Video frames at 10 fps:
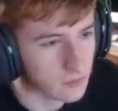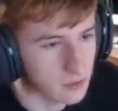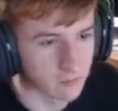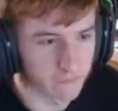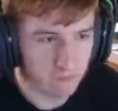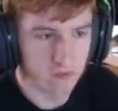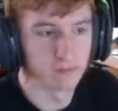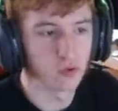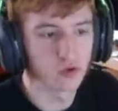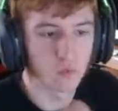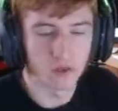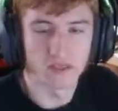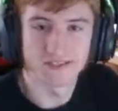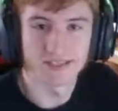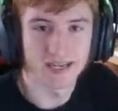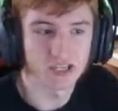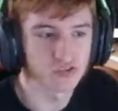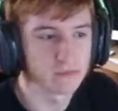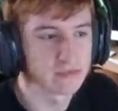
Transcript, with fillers: But from the board and what they said last stream,